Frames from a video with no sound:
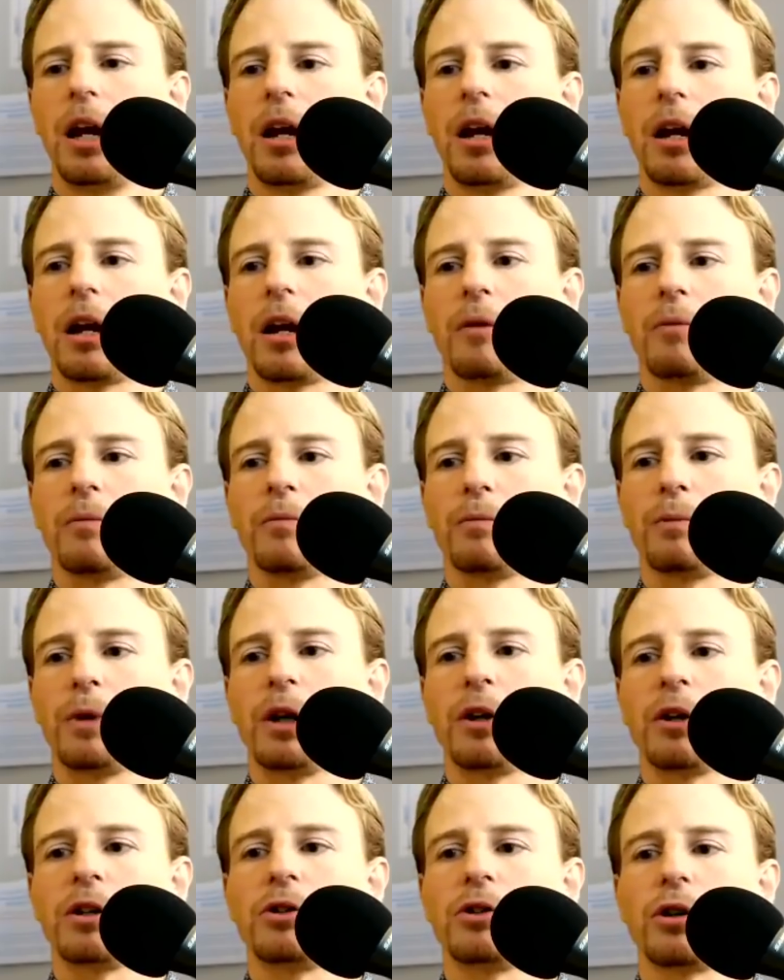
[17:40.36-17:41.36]
um, we
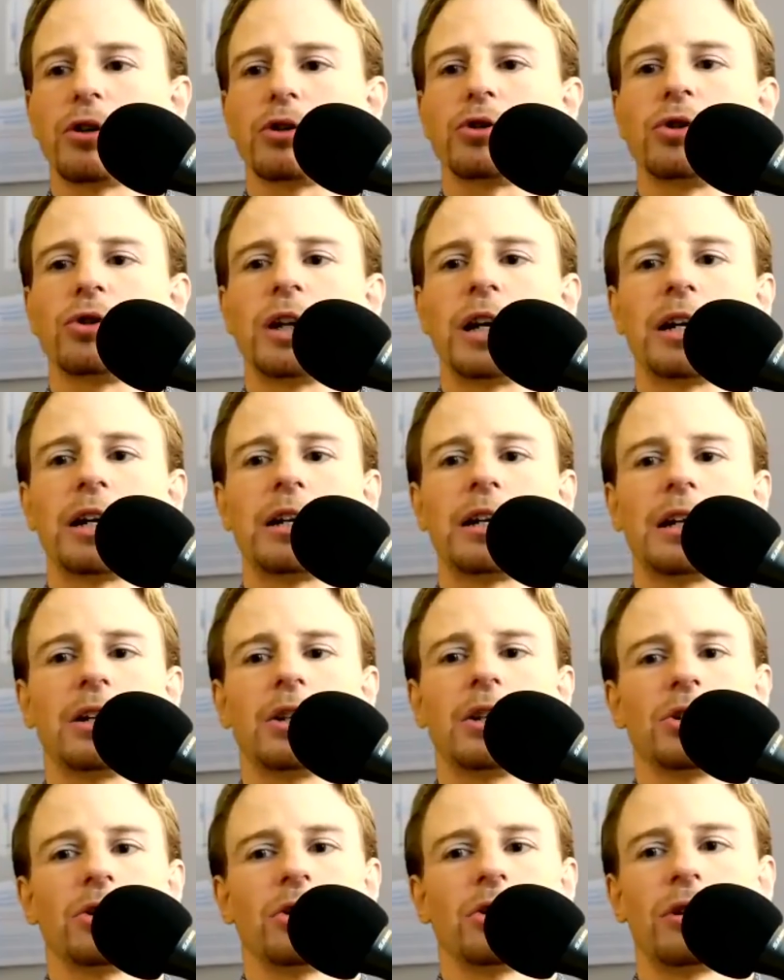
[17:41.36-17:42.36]
got indoctrinated
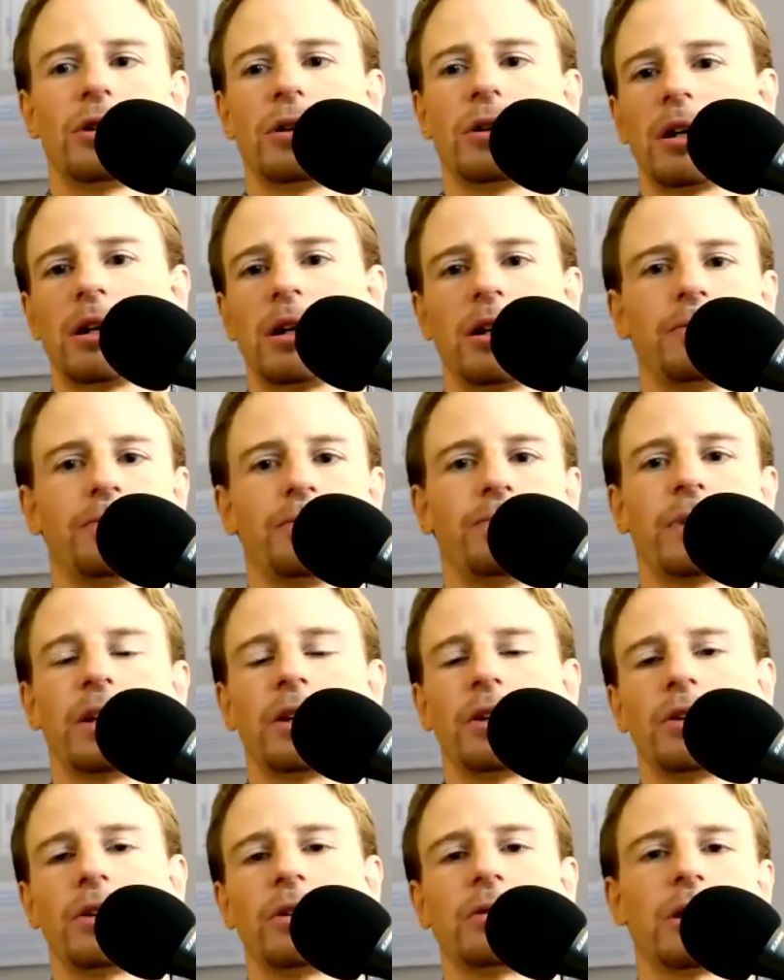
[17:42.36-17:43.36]
into, um, you
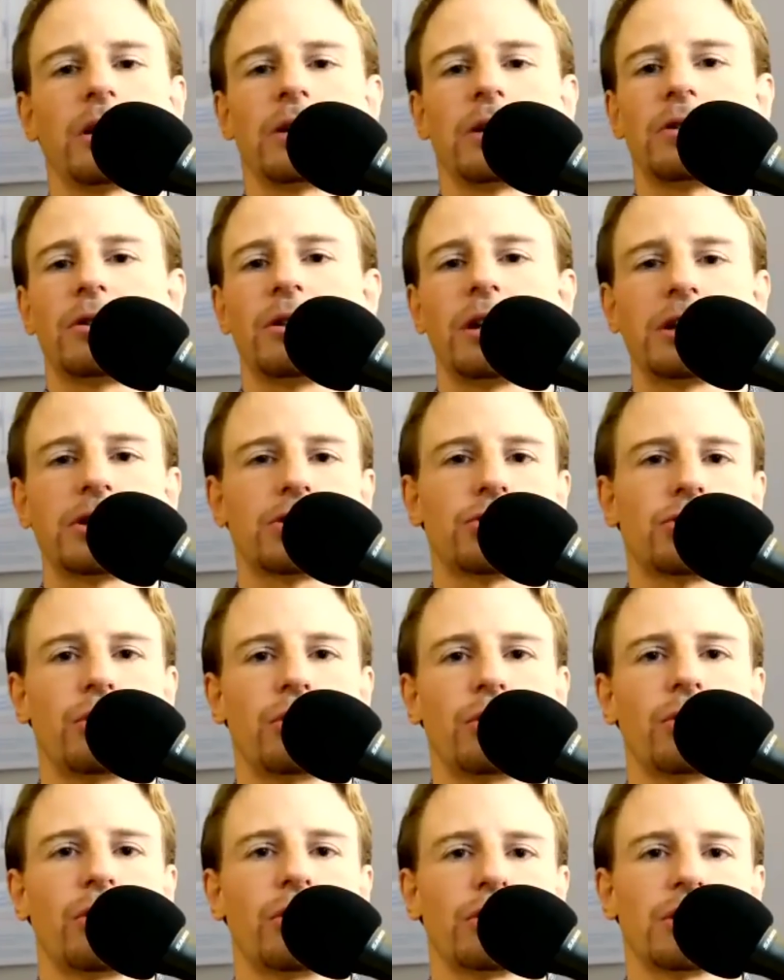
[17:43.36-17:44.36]
know, uh,
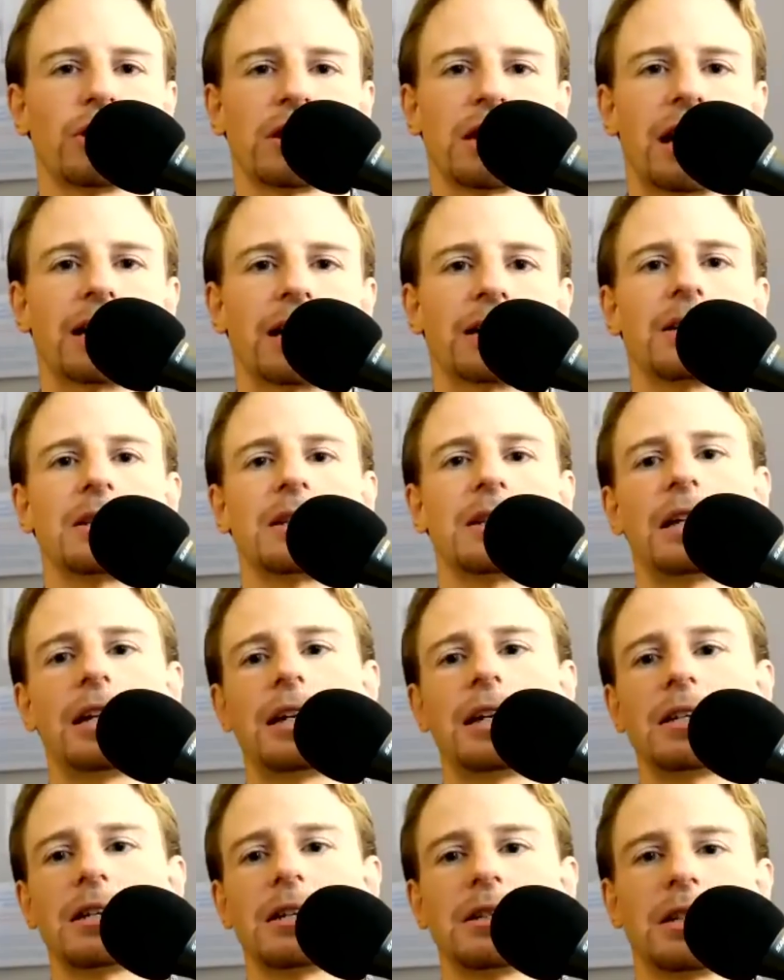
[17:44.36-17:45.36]
cholesterol causes heart
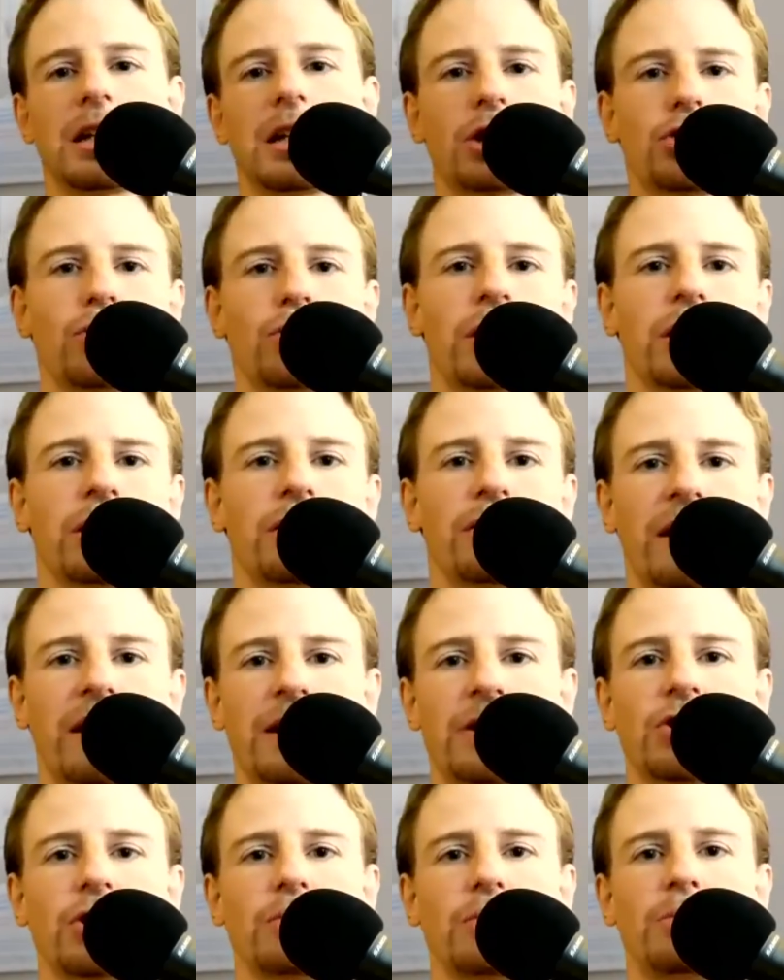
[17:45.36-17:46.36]
disease and saturated
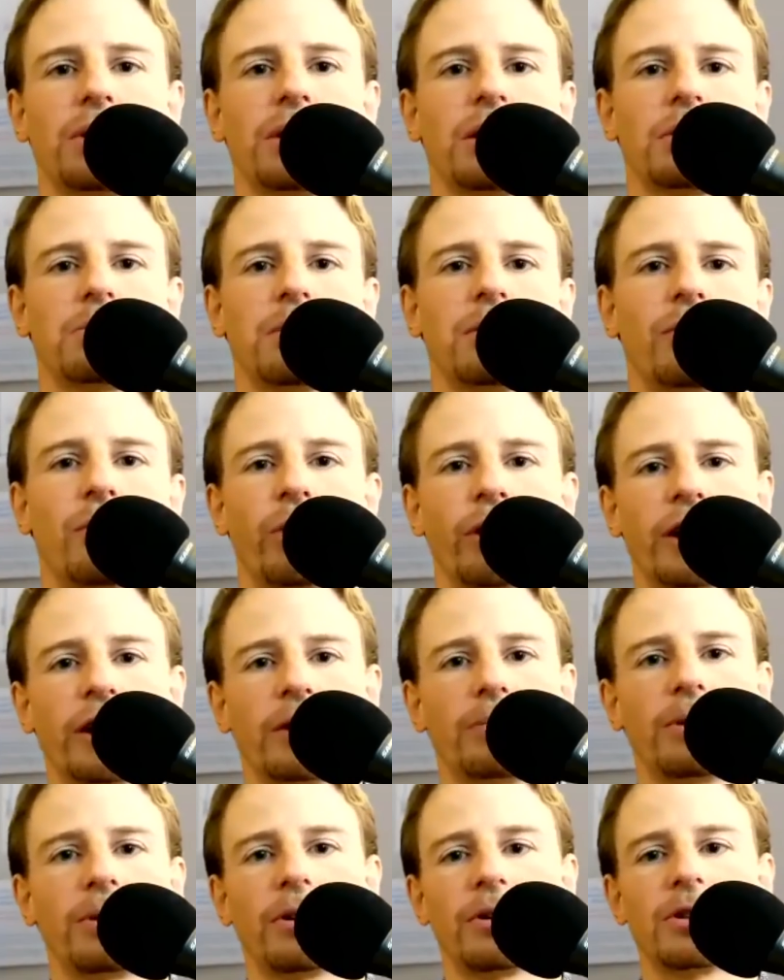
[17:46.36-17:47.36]
fat should be
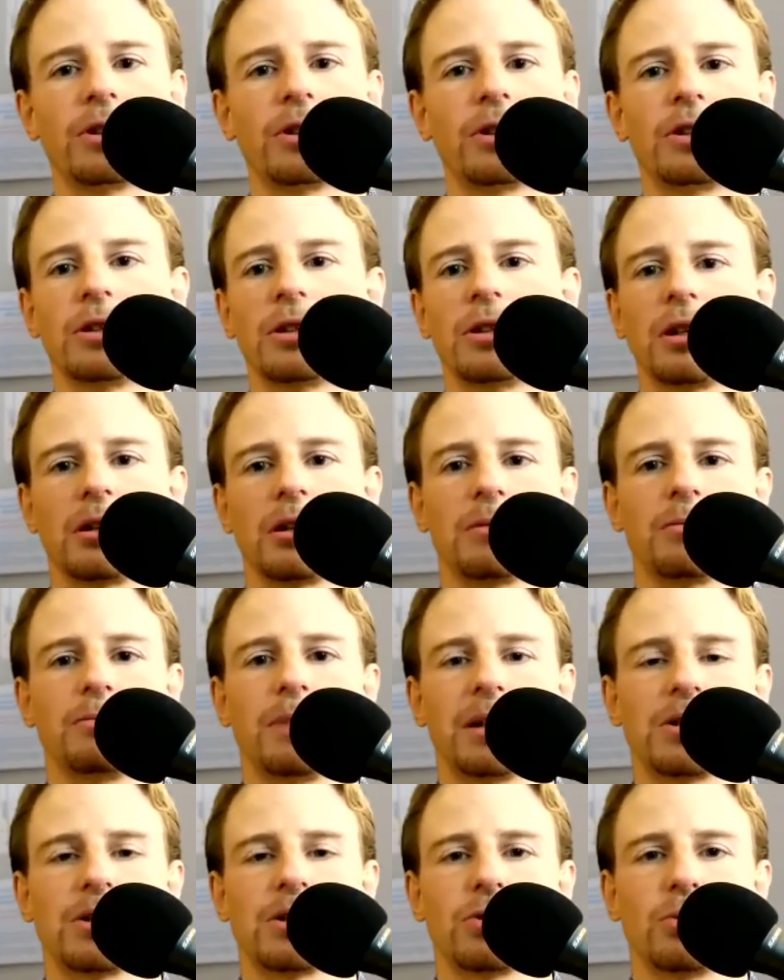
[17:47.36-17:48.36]
avoided because it uh,
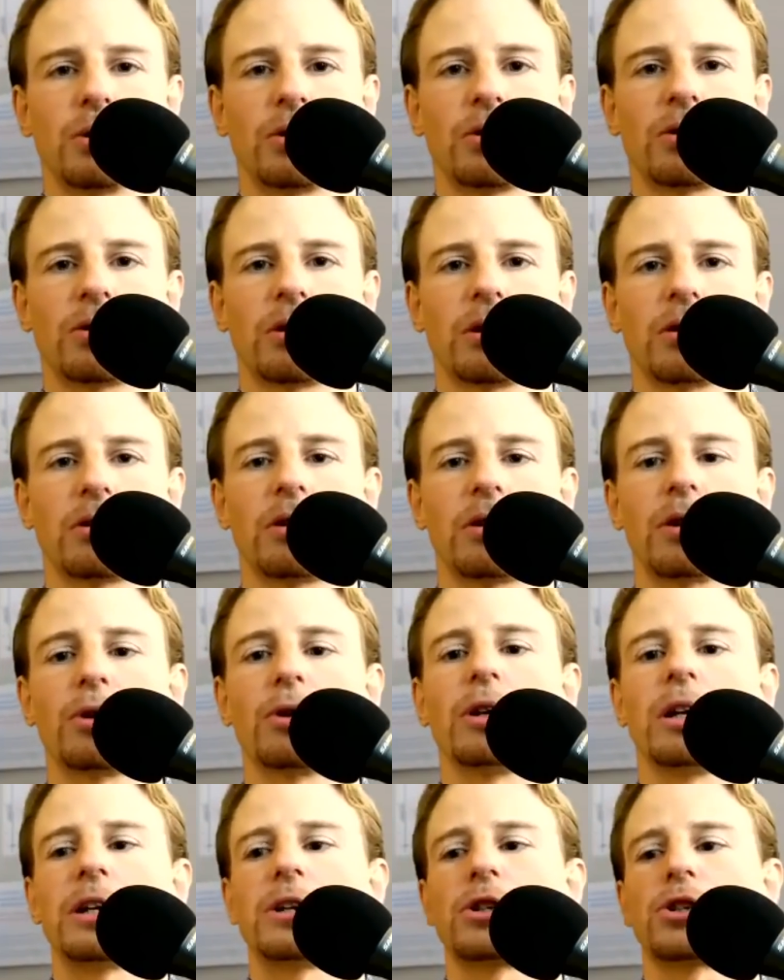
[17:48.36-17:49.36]
messes with uh, the
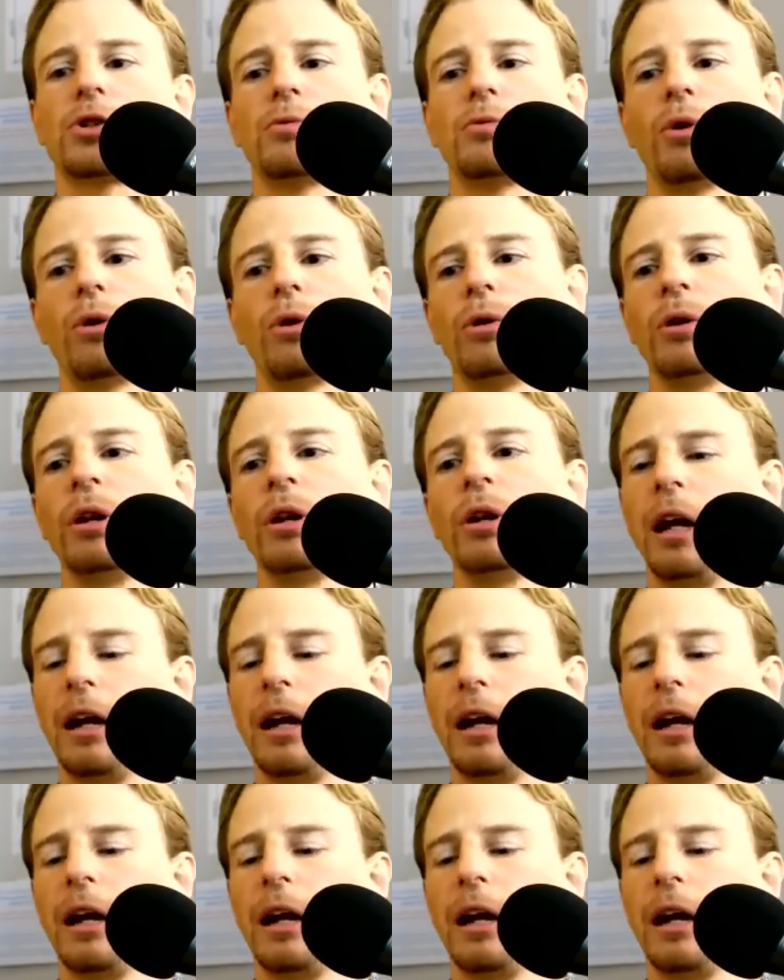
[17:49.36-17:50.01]
cholesterol.